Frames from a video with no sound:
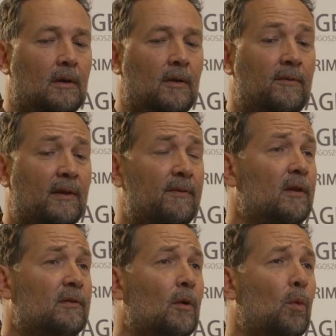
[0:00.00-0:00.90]
that
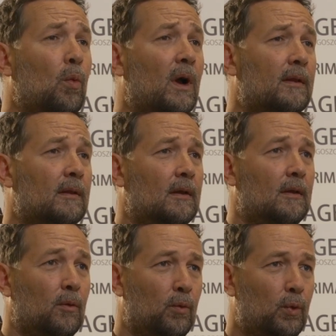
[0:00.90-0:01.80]
there's no one
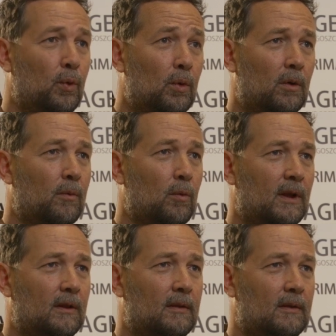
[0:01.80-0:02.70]
rule or
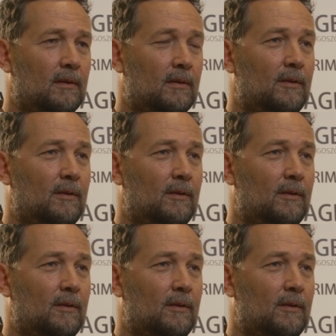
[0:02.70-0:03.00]
one